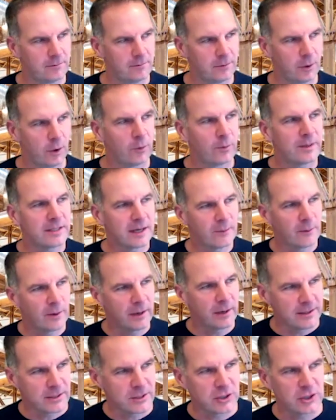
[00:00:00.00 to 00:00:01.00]
The whole reason I went
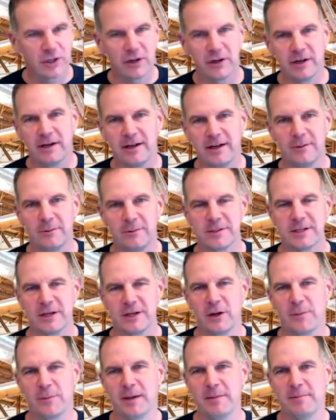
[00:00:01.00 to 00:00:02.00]
on this journey was to
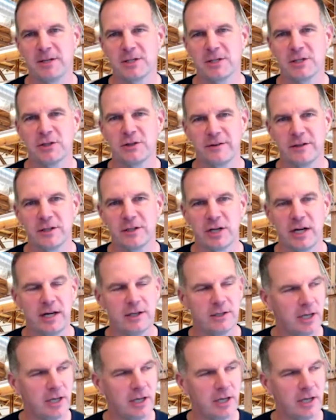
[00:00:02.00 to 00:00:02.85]
go be a mission-driven change